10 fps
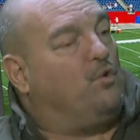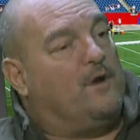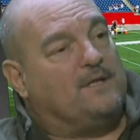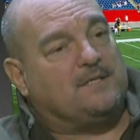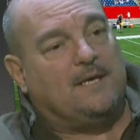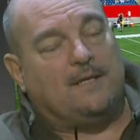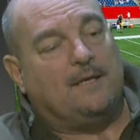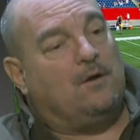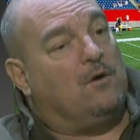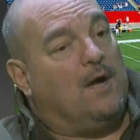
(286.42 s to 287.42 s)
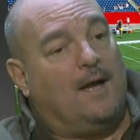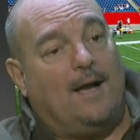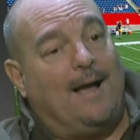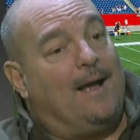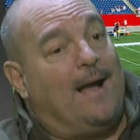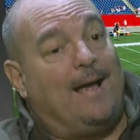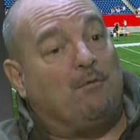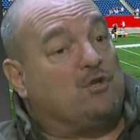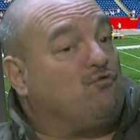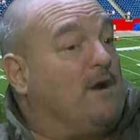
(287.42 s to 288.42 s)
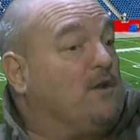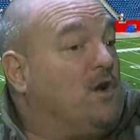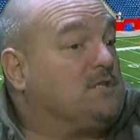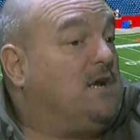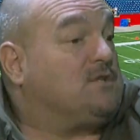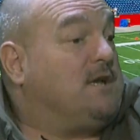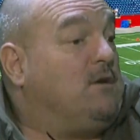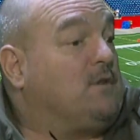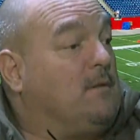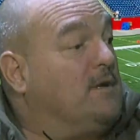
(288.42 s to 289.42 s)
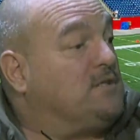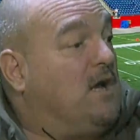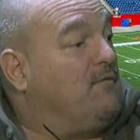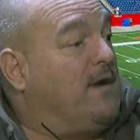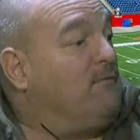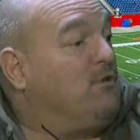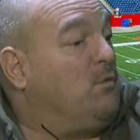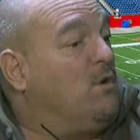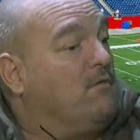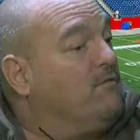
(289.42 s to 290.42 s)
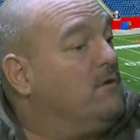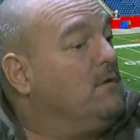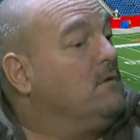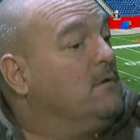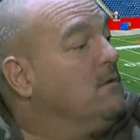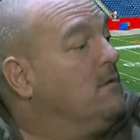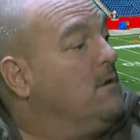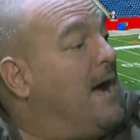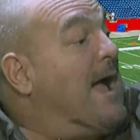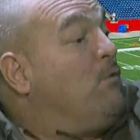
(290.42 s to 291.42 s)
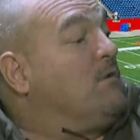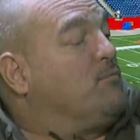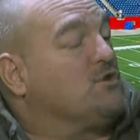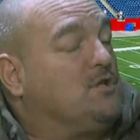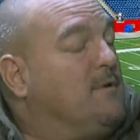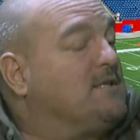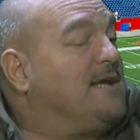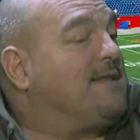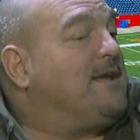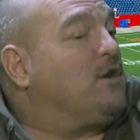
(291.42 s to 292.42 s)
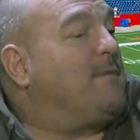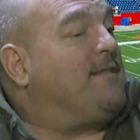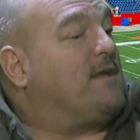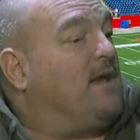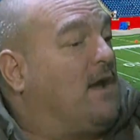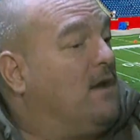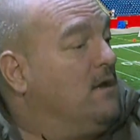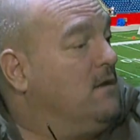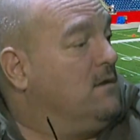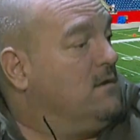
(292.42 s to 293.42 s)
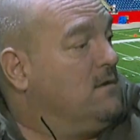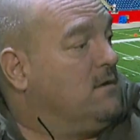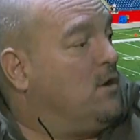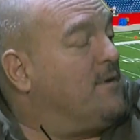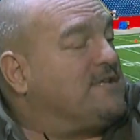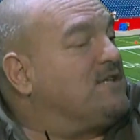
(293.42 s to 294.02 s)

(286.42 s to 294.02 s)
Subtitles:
Boy, I'll tell you. You know, I would have trotted Goskowski out there myself. I really would have. I would have personally because I think he could have made the kick. You know, because I